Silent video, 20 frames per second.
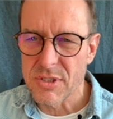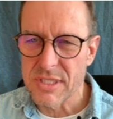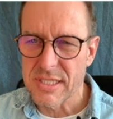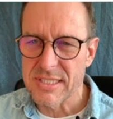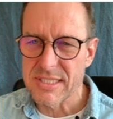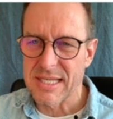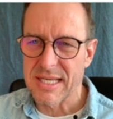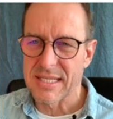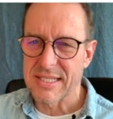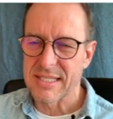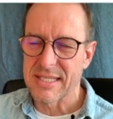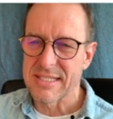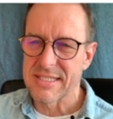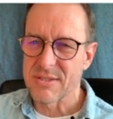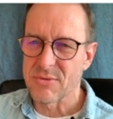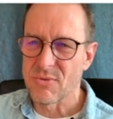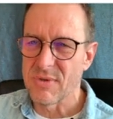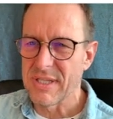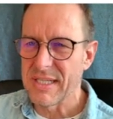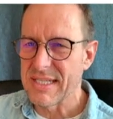is that it's
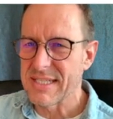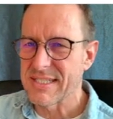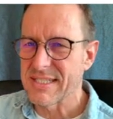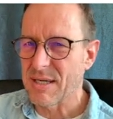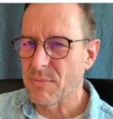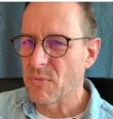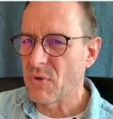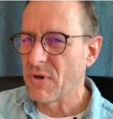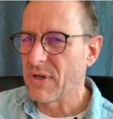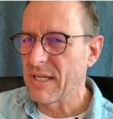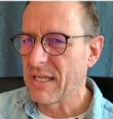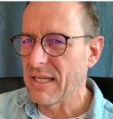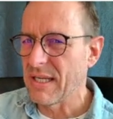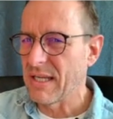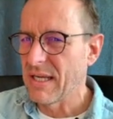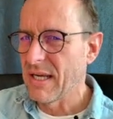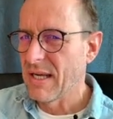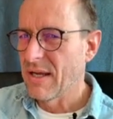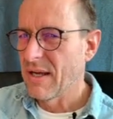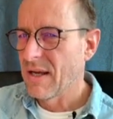really a
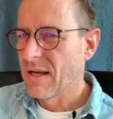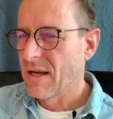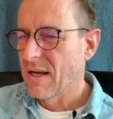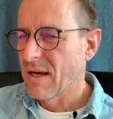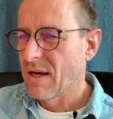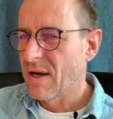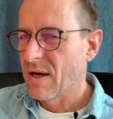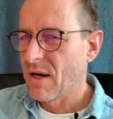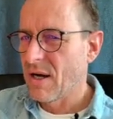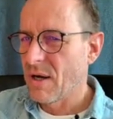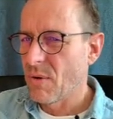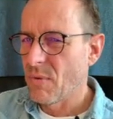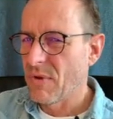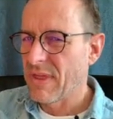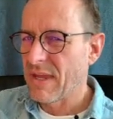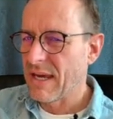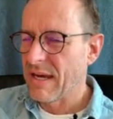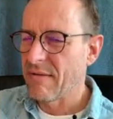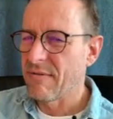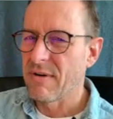summary with
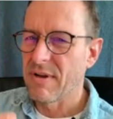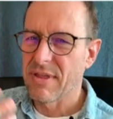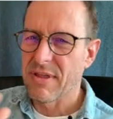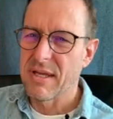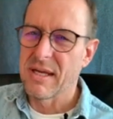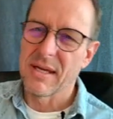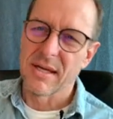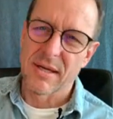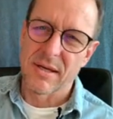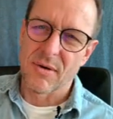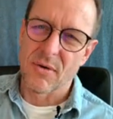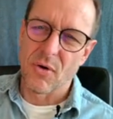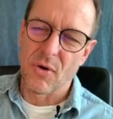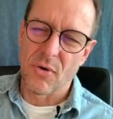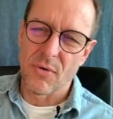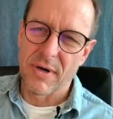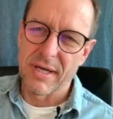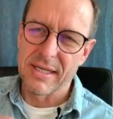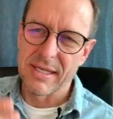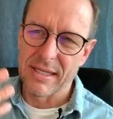everything
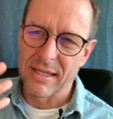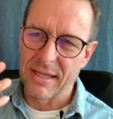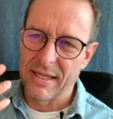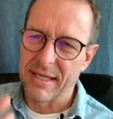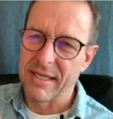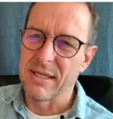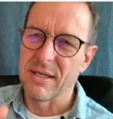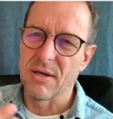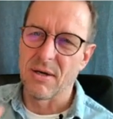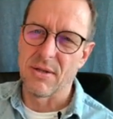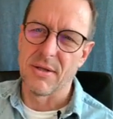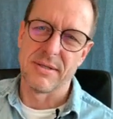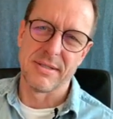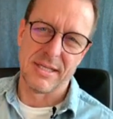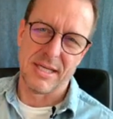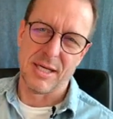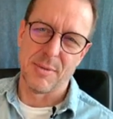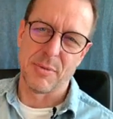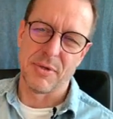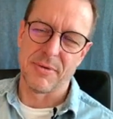already laying on the
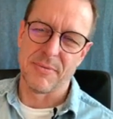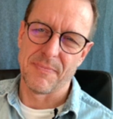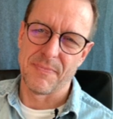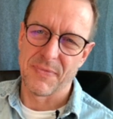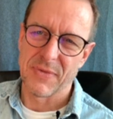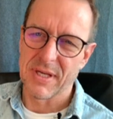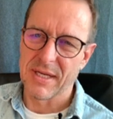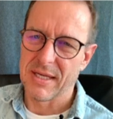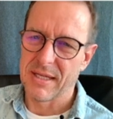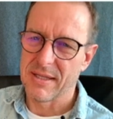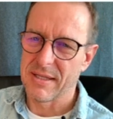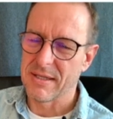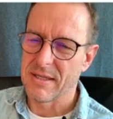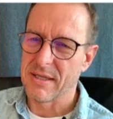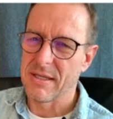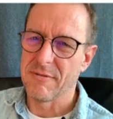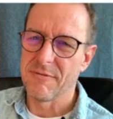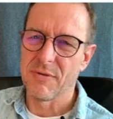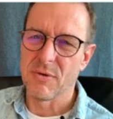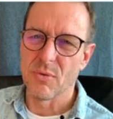table. And
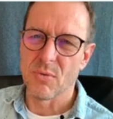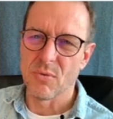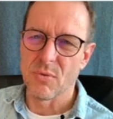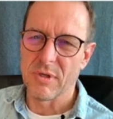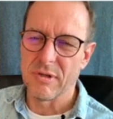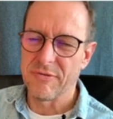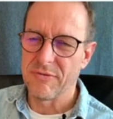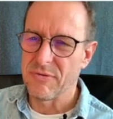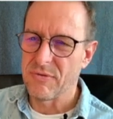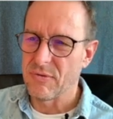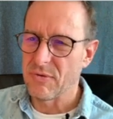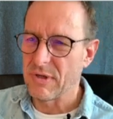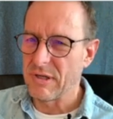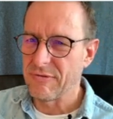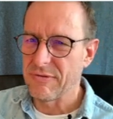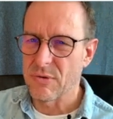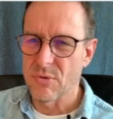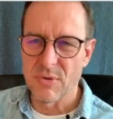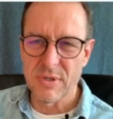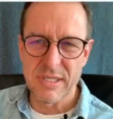if
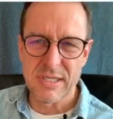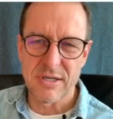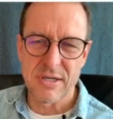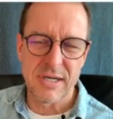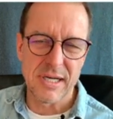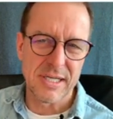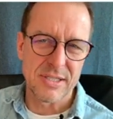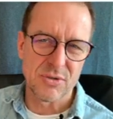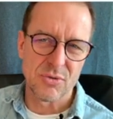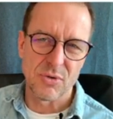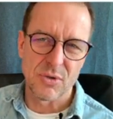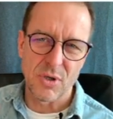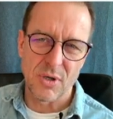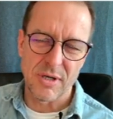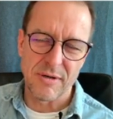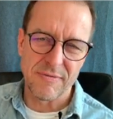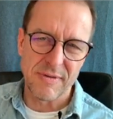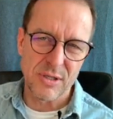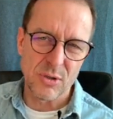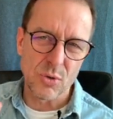a reader,
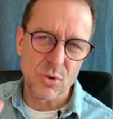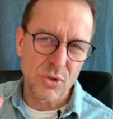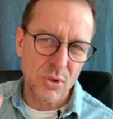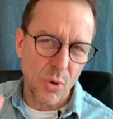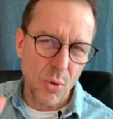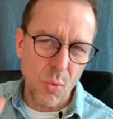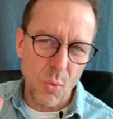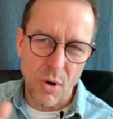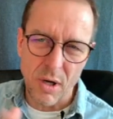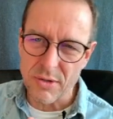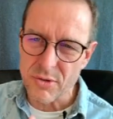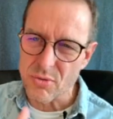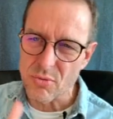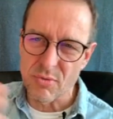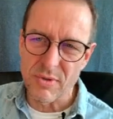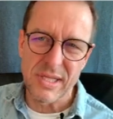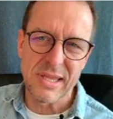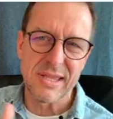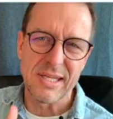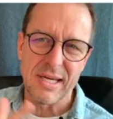when you don't want to
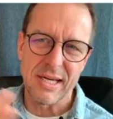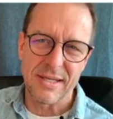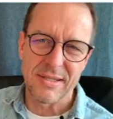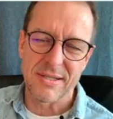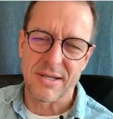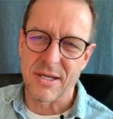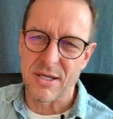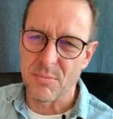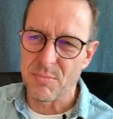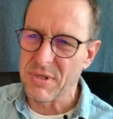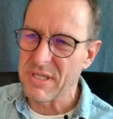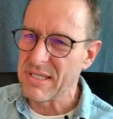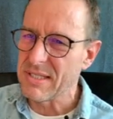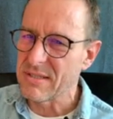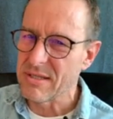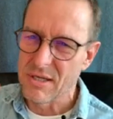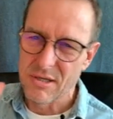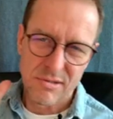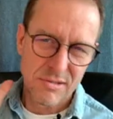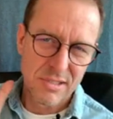read the entire piece,
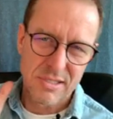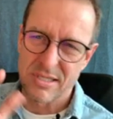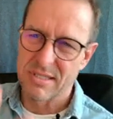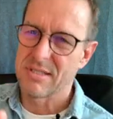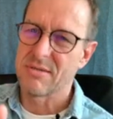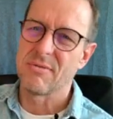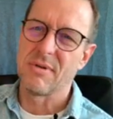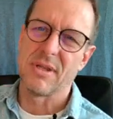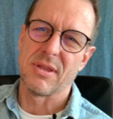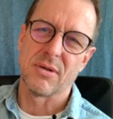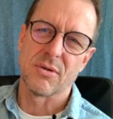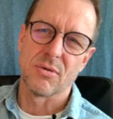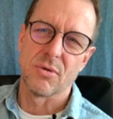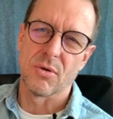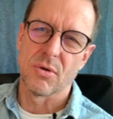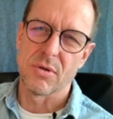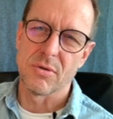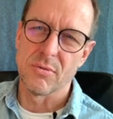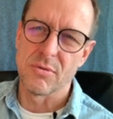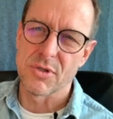just read the
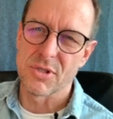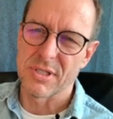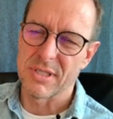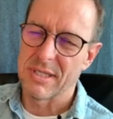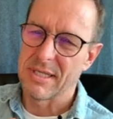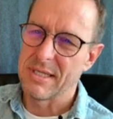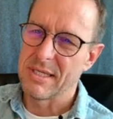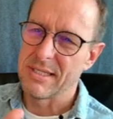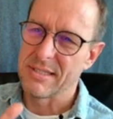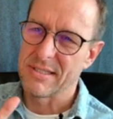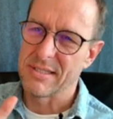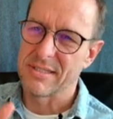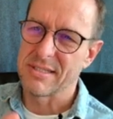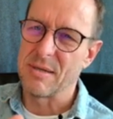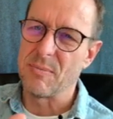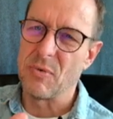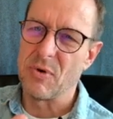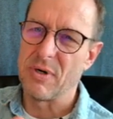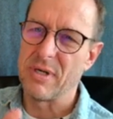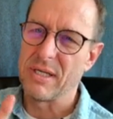conclusion. It's a
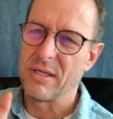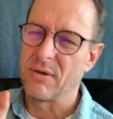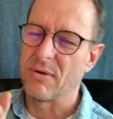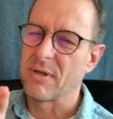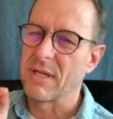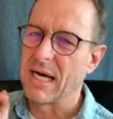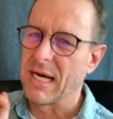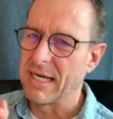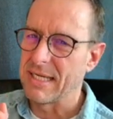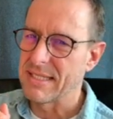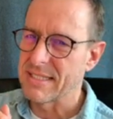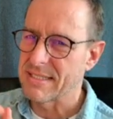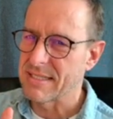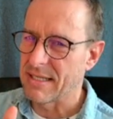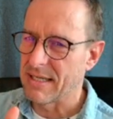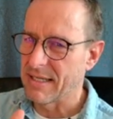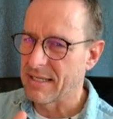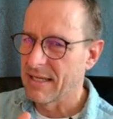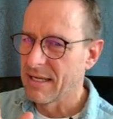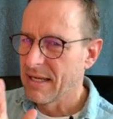summary on
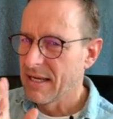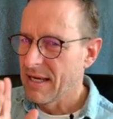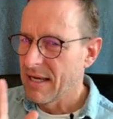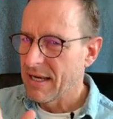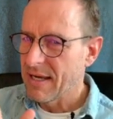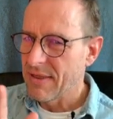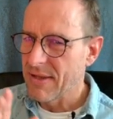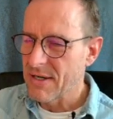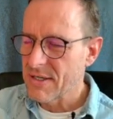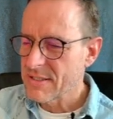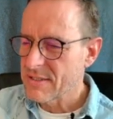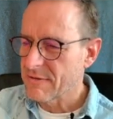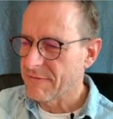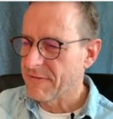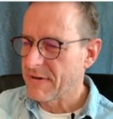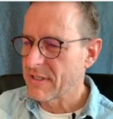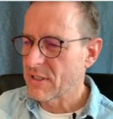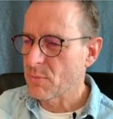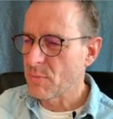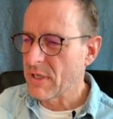hindsight. And there is the
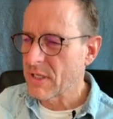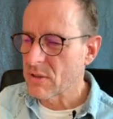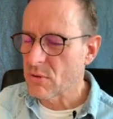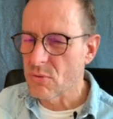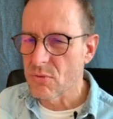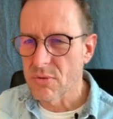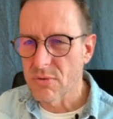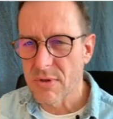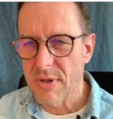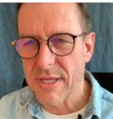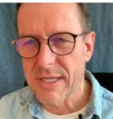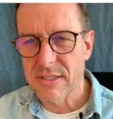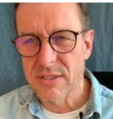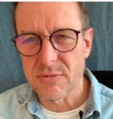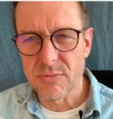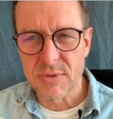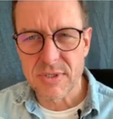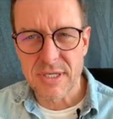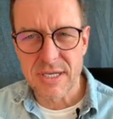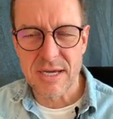fundamental rule that you
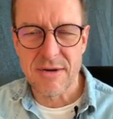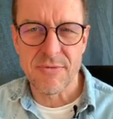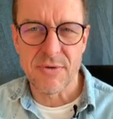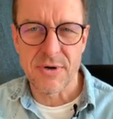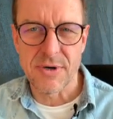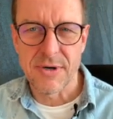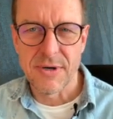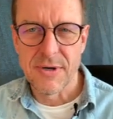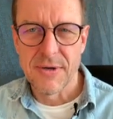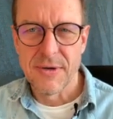would never